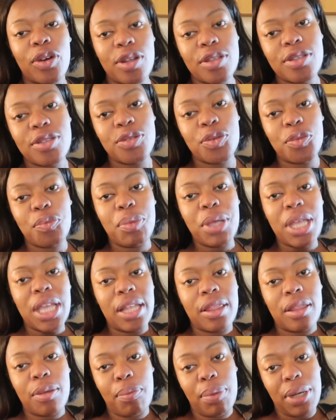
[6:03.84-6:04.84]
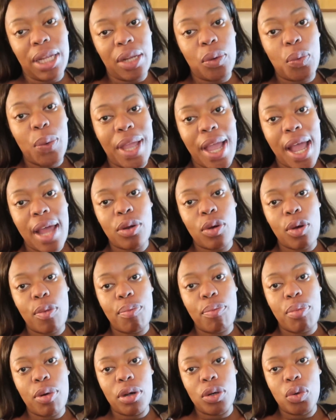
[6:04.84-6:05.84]
for us to be in the plane. We had
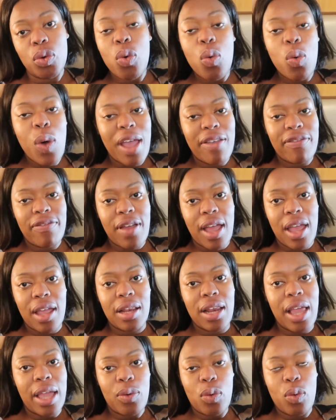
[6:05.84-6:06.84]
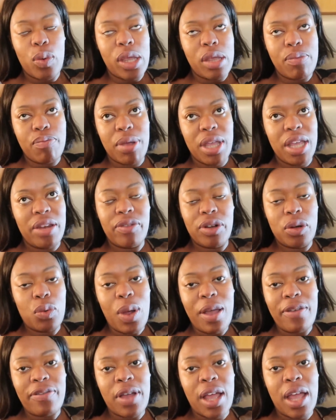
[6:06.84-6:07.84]
on board Wi-Fi, like we paid for the
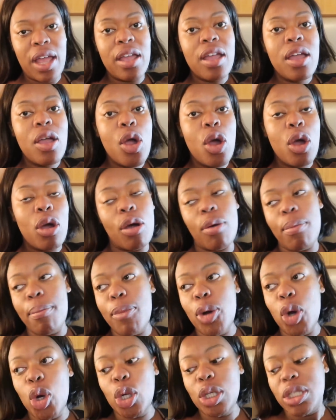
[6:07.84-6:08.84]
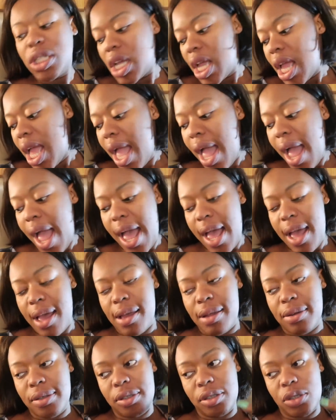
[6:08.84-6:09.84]
Wi-Fi on board,
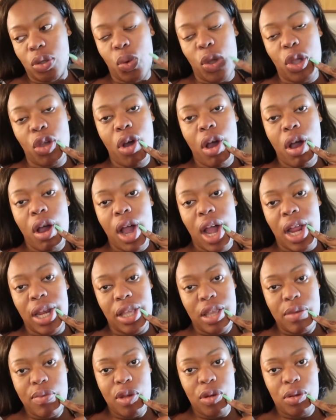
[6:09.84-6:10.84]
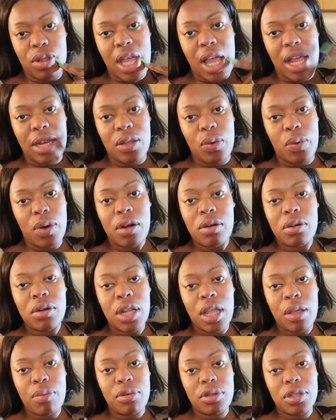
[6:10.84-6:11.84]
and we got an email that they
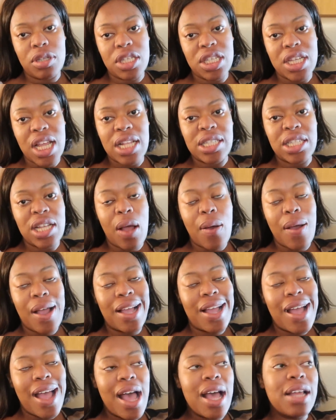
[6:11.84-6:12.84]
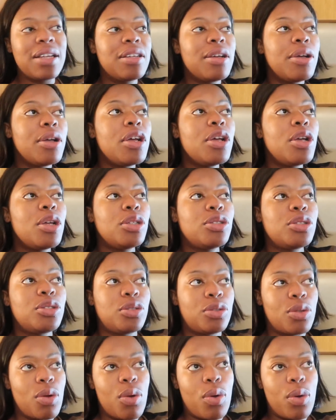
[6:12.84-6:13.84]
weren't able to charge our card,
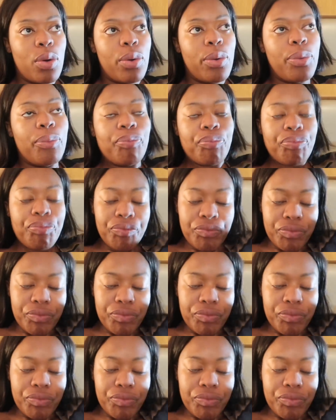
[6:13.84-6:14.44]
so